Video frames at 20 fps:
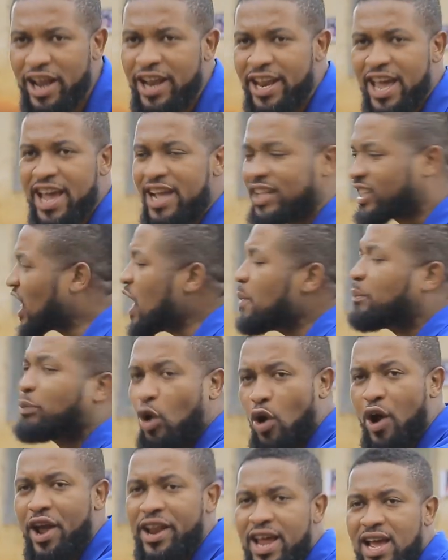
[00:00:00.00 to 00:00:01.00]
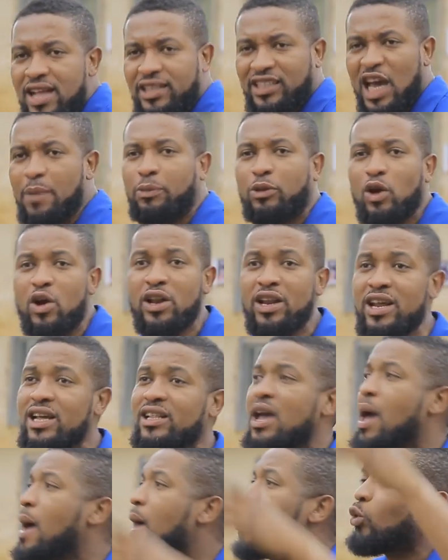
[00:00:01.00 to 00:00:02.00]
doing it! Keep doing it!
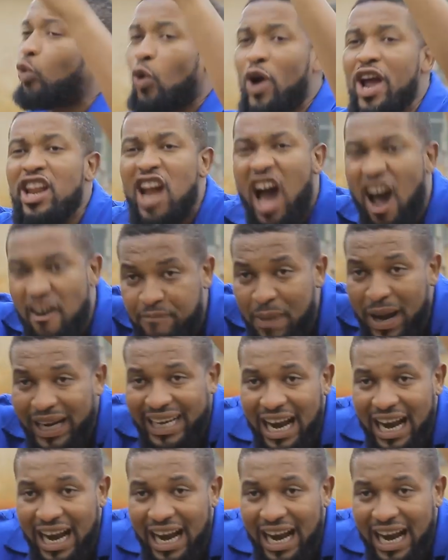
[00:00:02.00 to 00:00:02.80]
Queen of